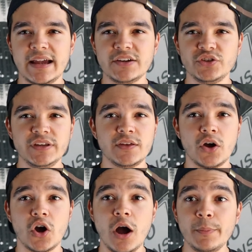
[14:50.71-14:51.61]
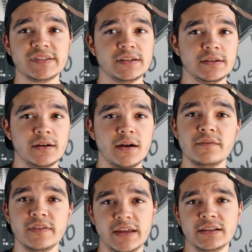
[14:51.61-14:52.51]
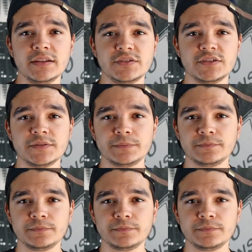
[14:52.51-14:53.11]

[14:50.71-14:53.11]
actually the opposite of English.